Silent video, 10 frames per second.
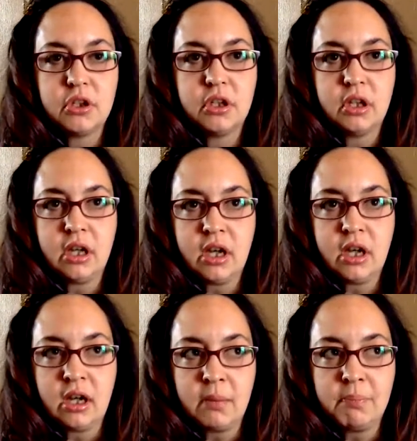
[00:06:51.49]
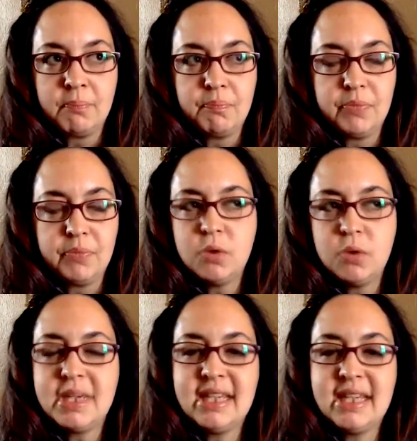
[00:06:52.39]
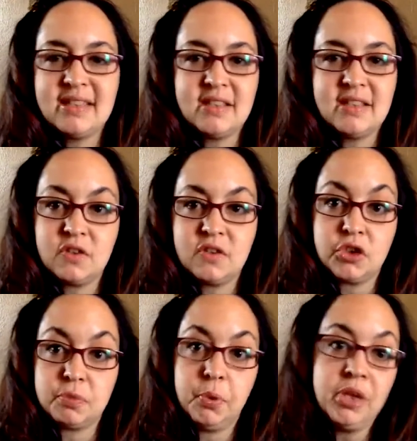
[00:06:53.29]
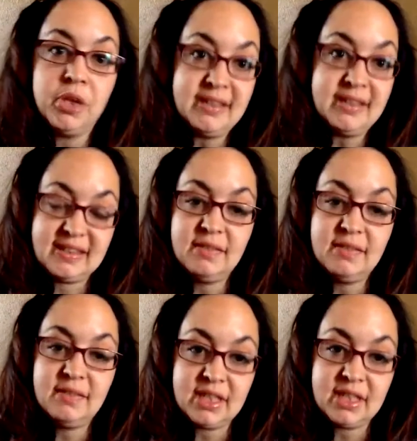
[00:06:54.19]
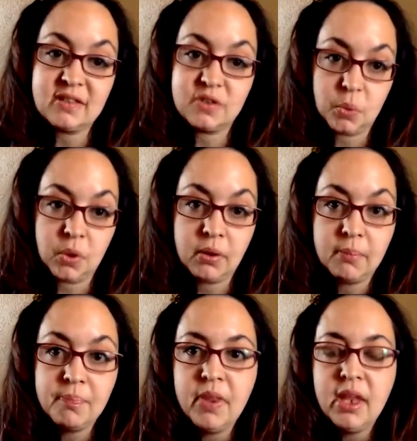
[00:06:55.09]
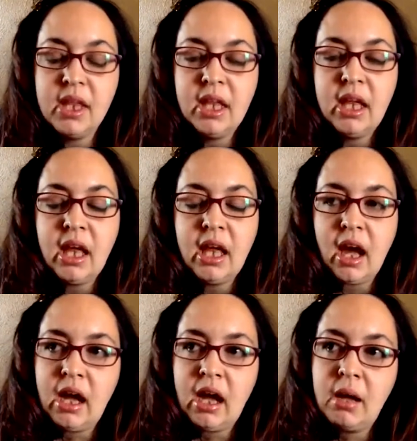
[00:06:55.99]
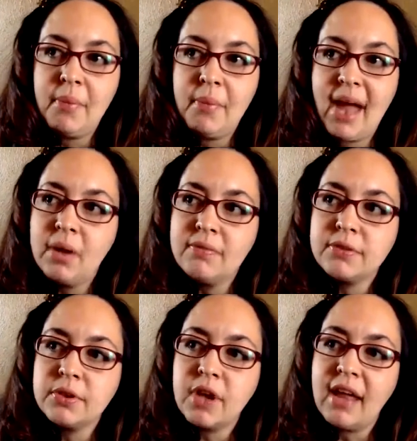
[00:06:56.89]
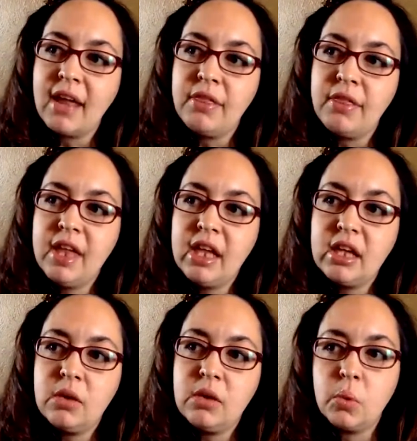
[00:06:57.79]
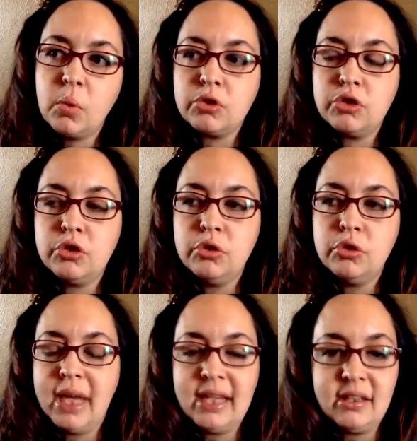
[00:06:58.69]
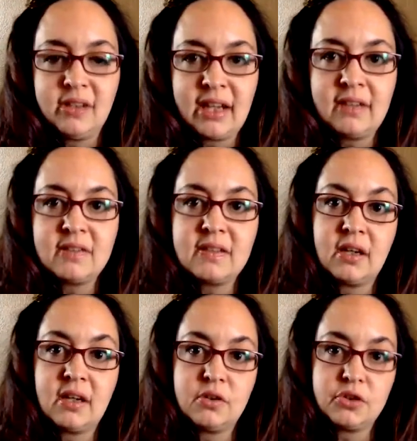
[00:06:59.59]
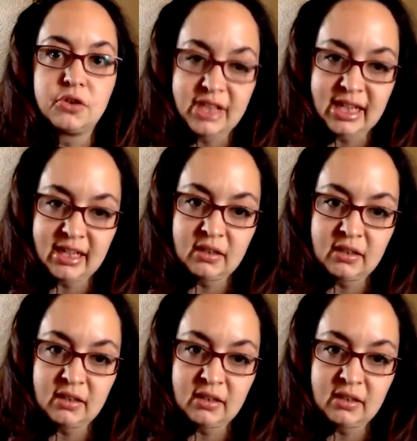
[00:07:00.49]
it would be easiest to just pull in the CVSS score. However, I think in order to analyze and understand